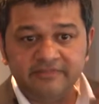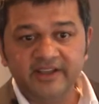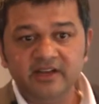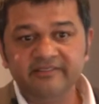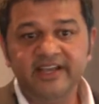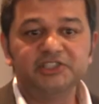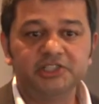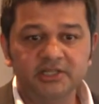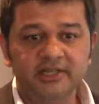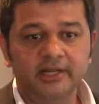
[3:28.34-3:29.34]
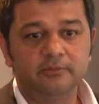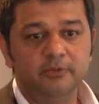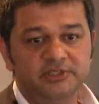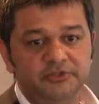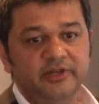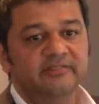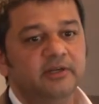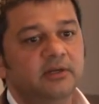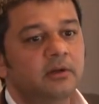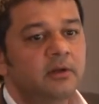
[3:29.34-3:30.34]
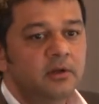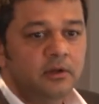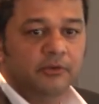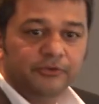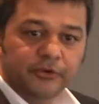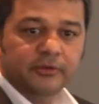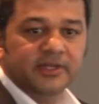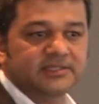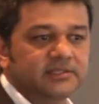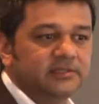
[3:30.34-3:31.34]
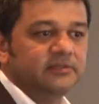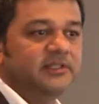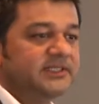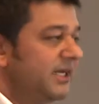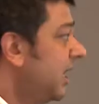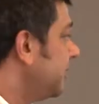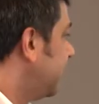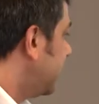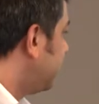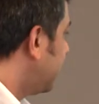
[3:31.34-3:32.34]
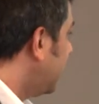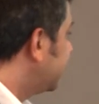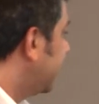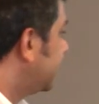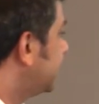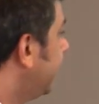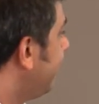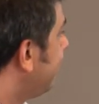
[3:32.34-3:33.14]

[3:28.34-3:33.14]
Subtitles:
of innovation that was driven through this design build process.